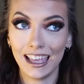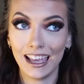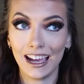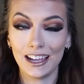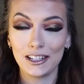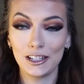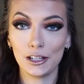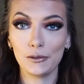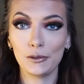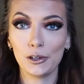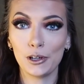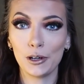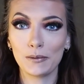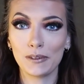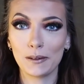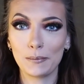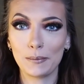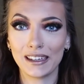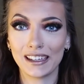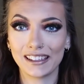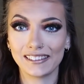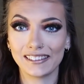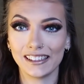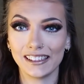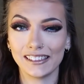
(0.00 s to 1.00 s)
I do hope you
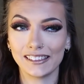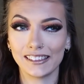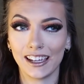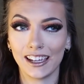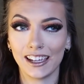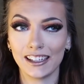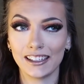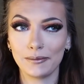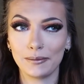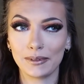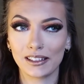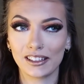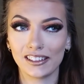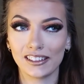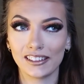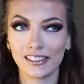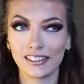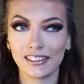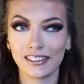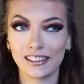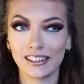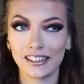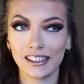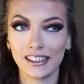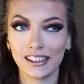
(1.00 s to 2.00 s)
pick seaside because
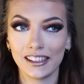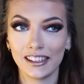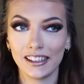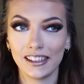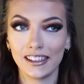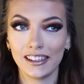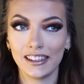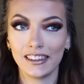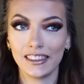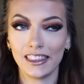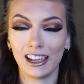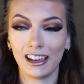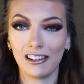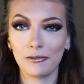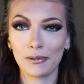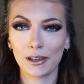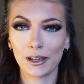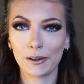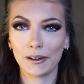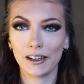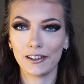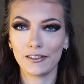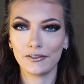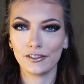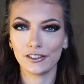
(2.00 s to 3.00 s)
that would be
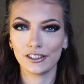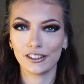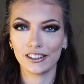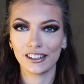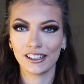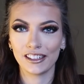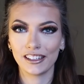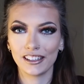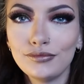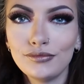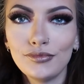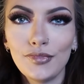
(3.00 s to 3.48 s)
quite fun.